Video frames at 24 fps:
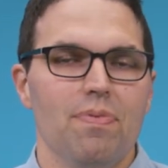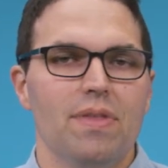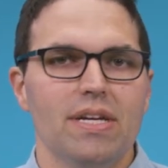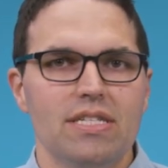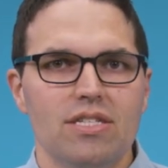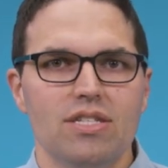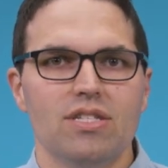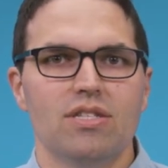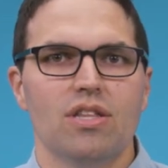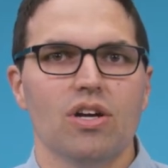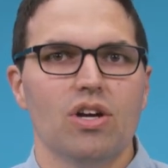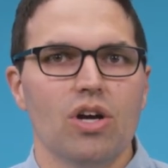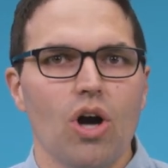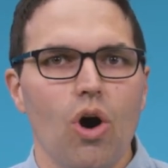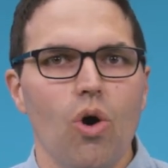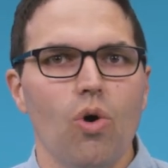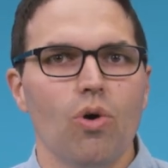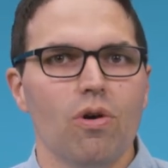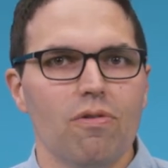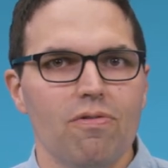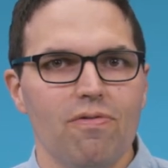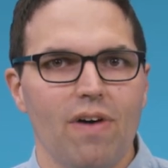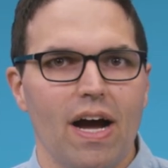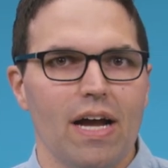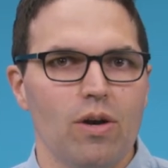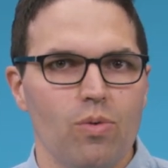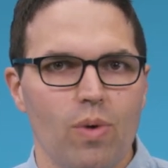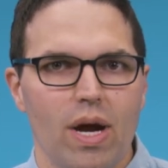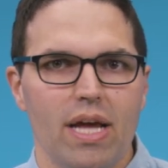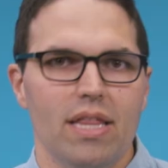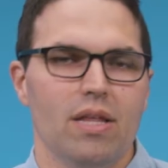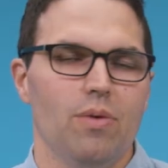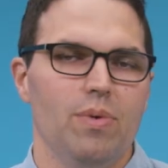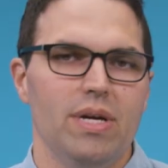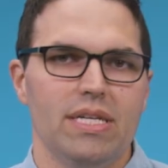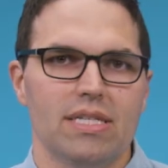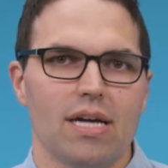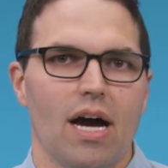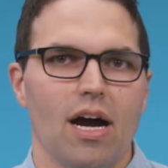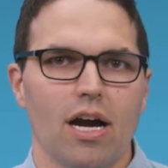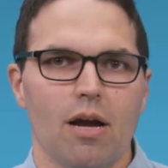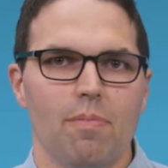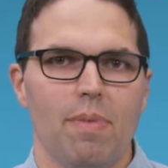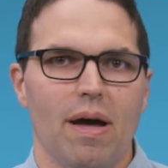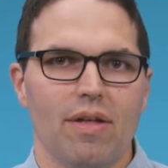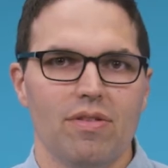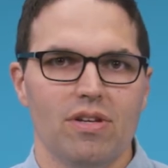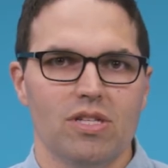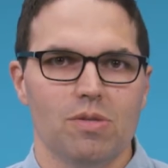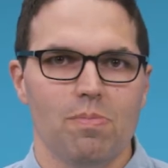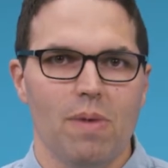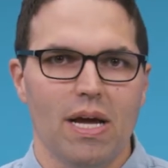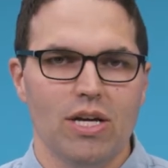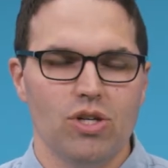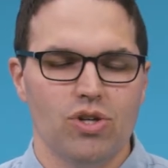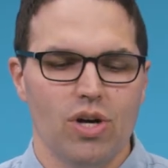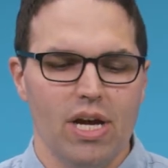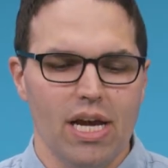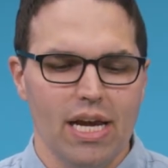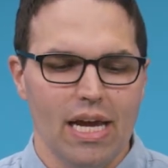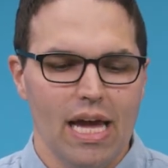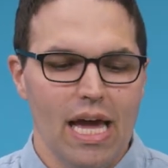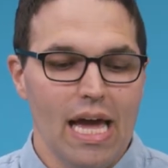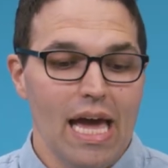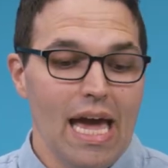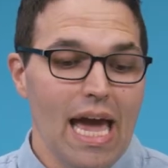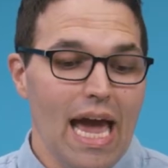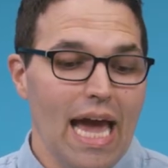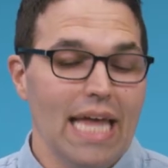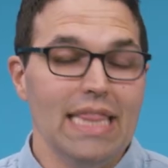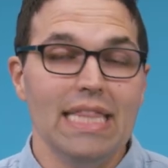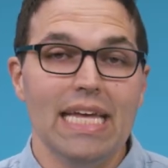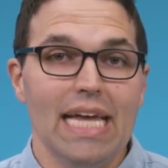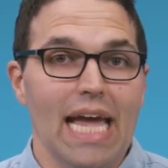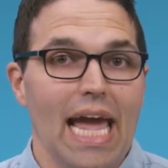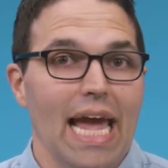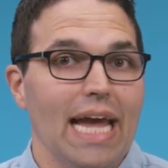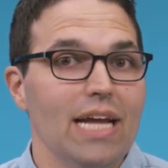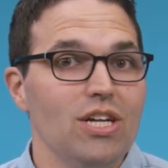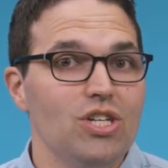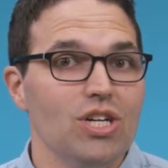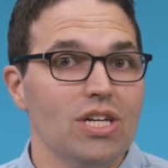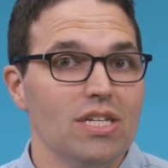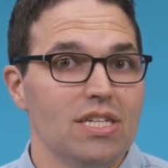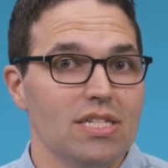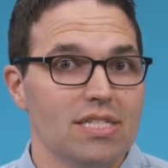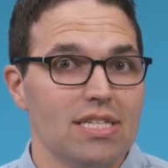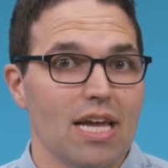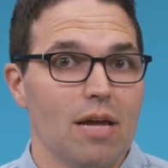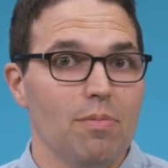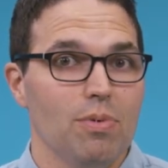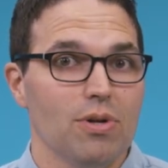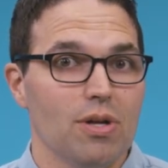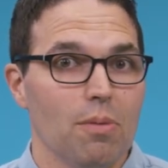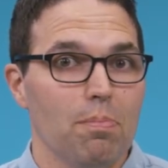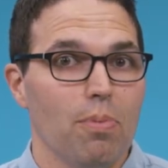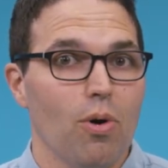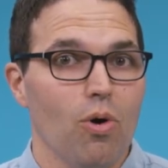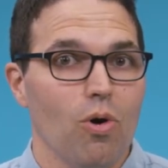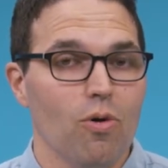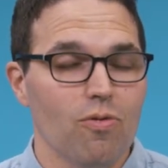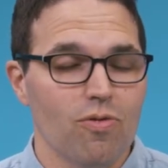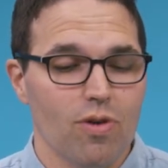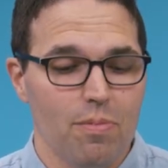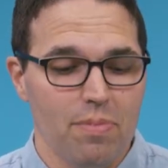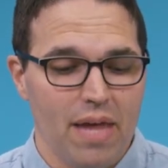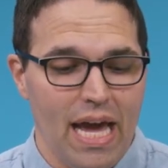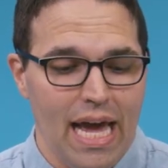This is the codified way that we talk about this metric, and the agent is able to pull from